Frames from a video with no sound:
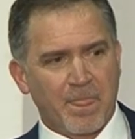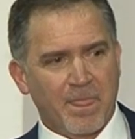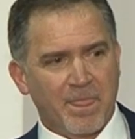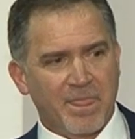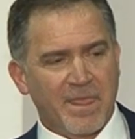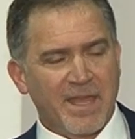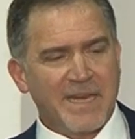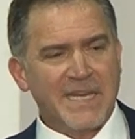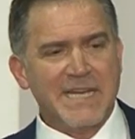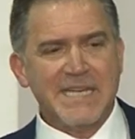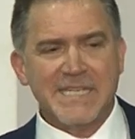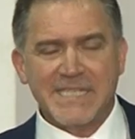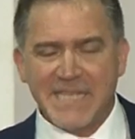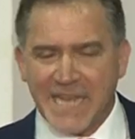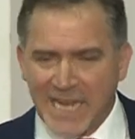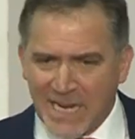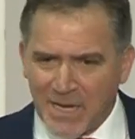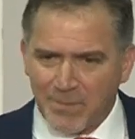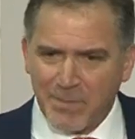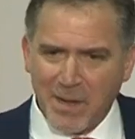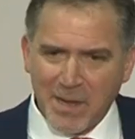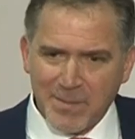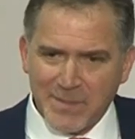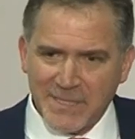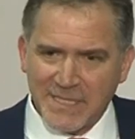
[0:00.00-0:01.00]
They didn't take
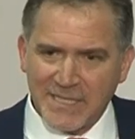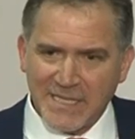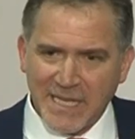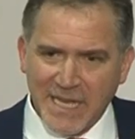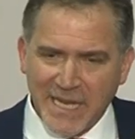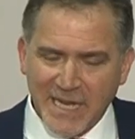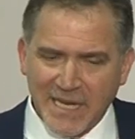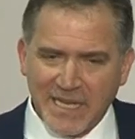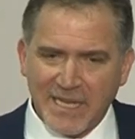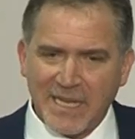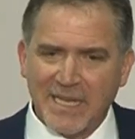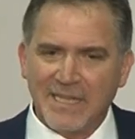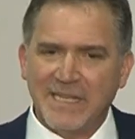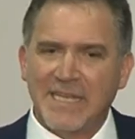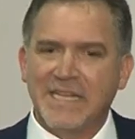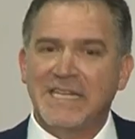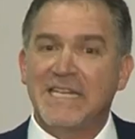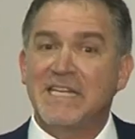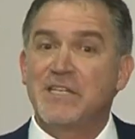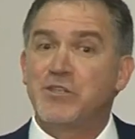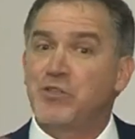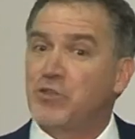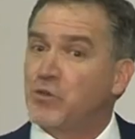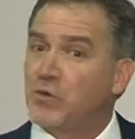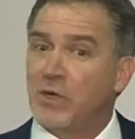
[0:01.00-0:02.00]
it by mistake, and they
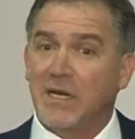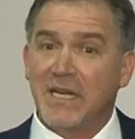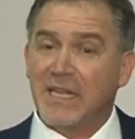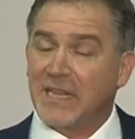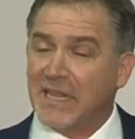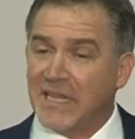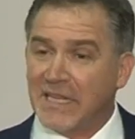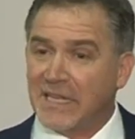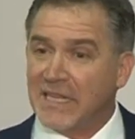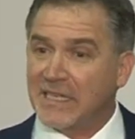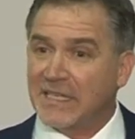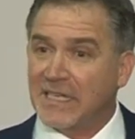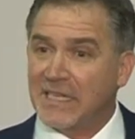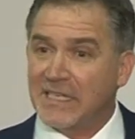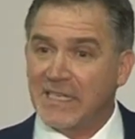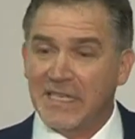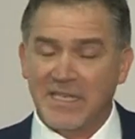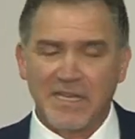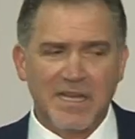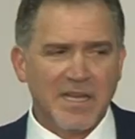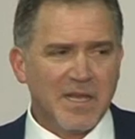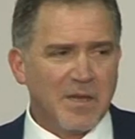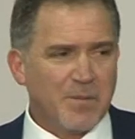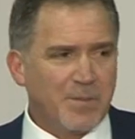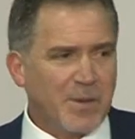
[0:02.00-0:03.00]
didn't do anything that they did.
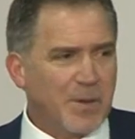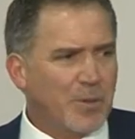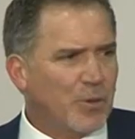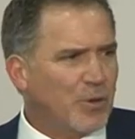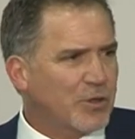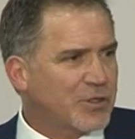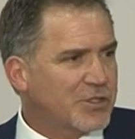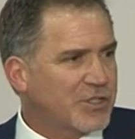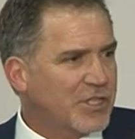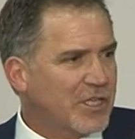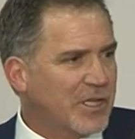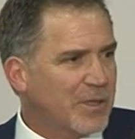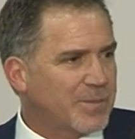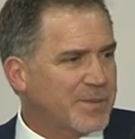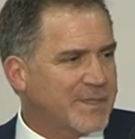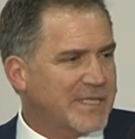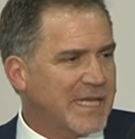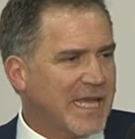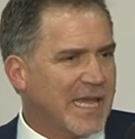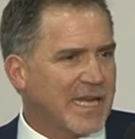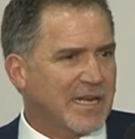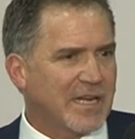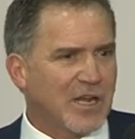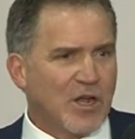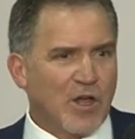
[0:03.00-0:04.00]
People are still
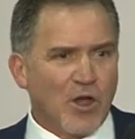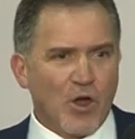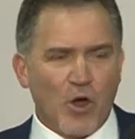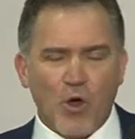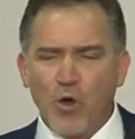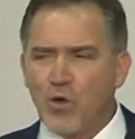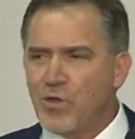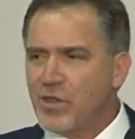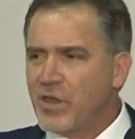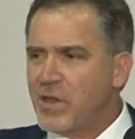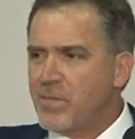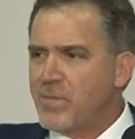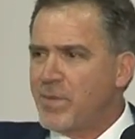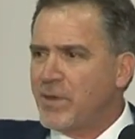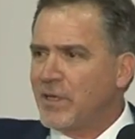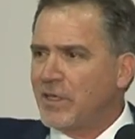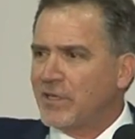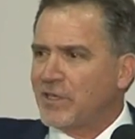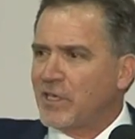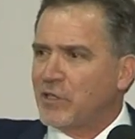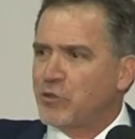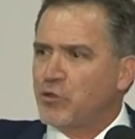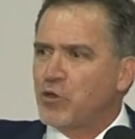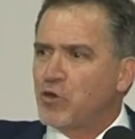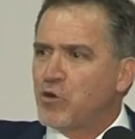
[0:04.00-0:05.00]
upset. Oh,
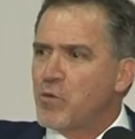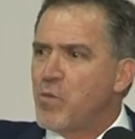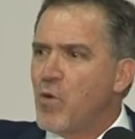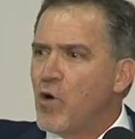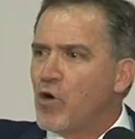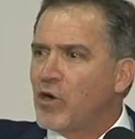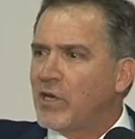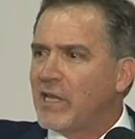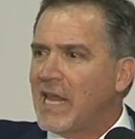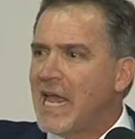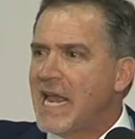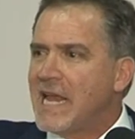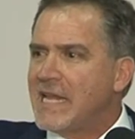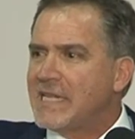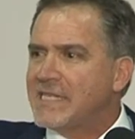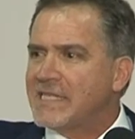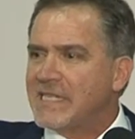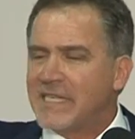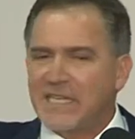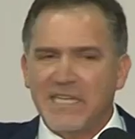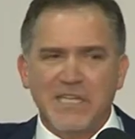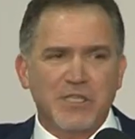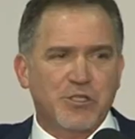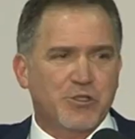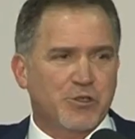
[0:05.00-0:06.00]
they took more lands
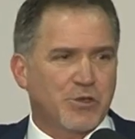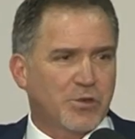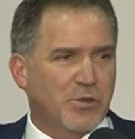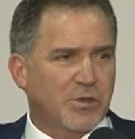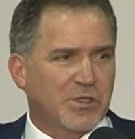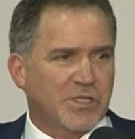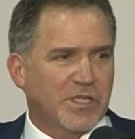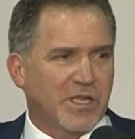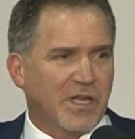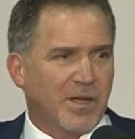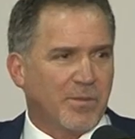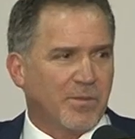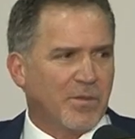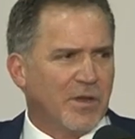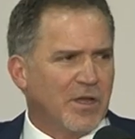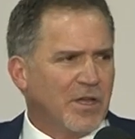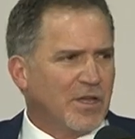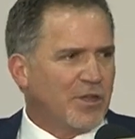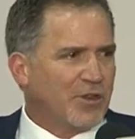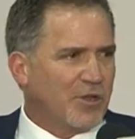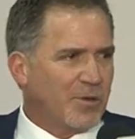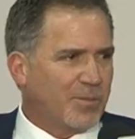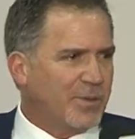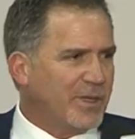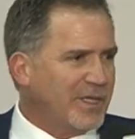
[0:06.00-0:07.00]
in East Jerusalem.
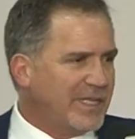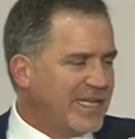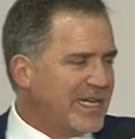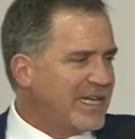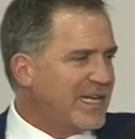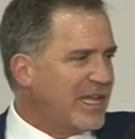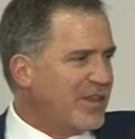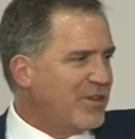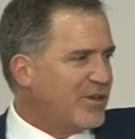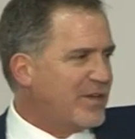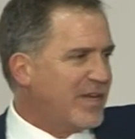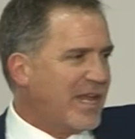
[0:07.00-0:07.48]
They're building another